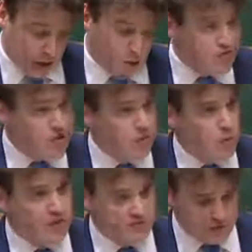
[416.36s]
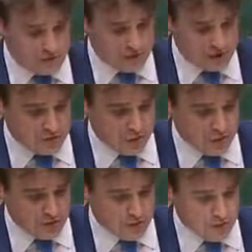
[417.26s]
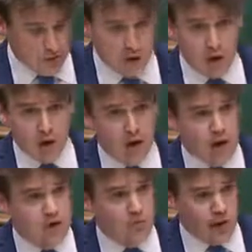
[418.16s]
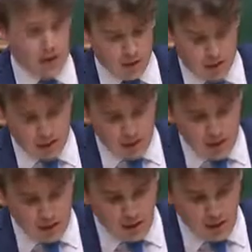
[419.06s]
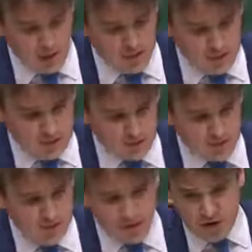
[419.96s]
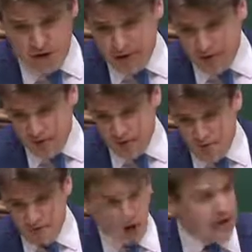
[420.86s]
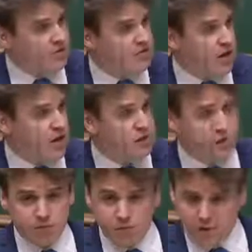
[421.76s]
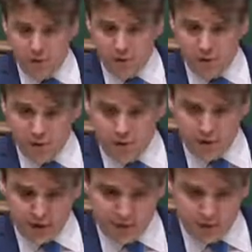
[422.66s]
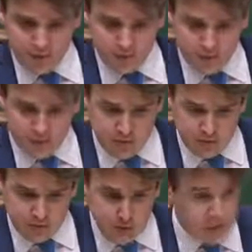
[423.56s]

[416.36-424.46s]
and also the victims that I spoke to as well. I think it's very right to say that the